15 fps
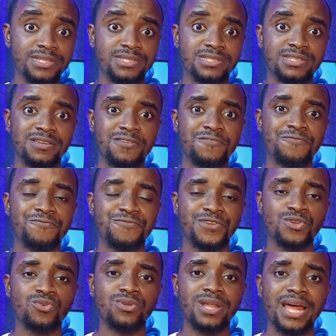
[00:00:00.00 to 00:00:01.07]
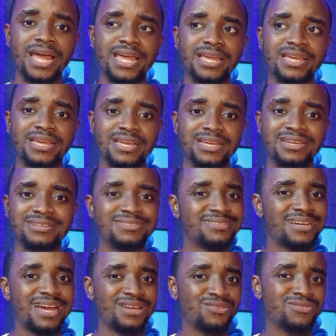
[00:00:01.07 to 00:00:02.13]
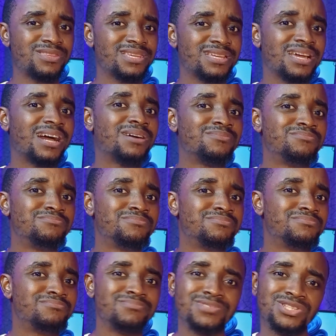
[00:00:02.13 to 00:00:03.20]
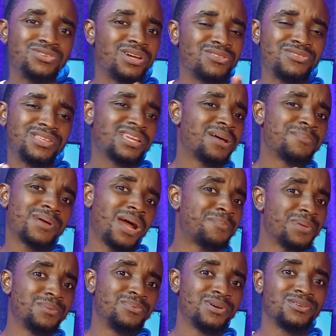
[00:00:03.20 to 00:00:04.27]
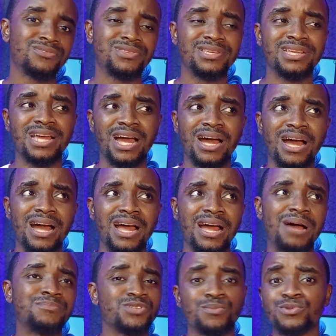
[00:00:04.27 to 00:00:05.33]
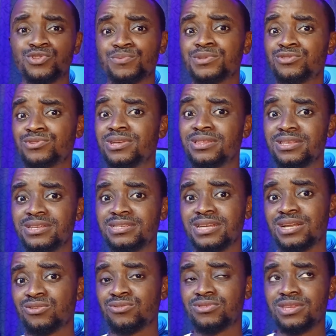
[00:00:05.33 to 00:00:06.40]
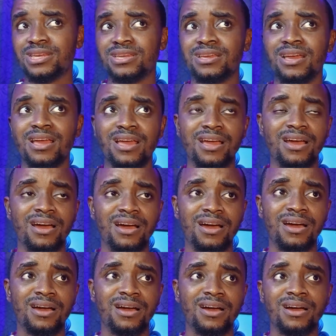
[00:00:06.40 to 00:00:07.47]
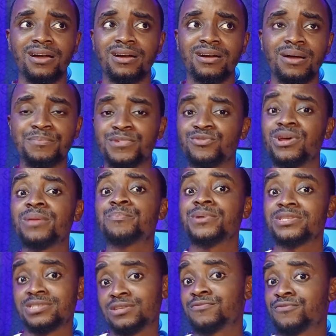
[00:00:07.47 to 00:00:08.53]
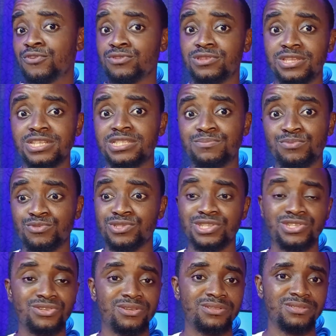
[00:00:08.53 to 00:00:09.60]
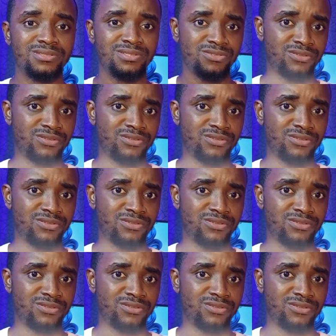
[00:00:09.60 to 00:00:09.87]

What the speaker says: space, feel like I don't think I'm capable. I don't think I'm supposed to be doing this. I don't think I'm the right person for this position.